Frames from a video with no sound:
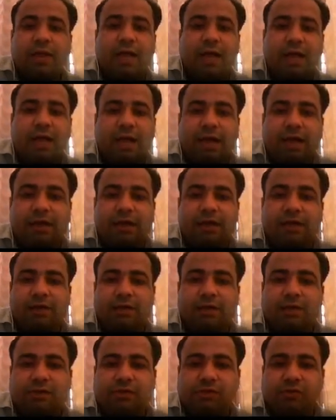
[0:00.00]
and
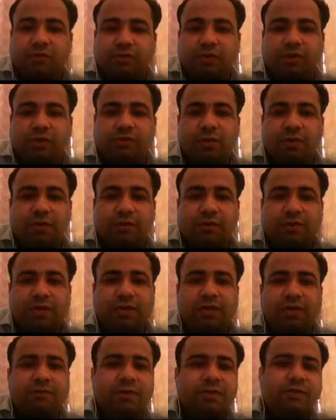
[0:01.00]
students to understand
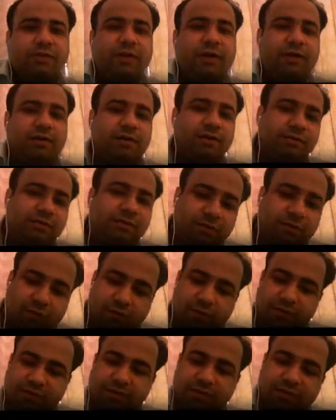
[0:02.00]
the various factors
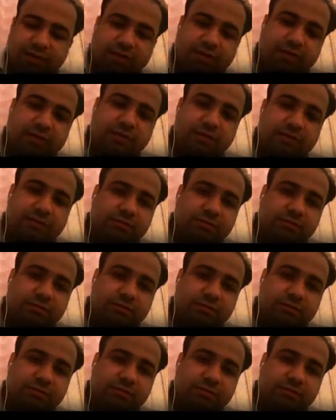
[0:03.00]
influencing it.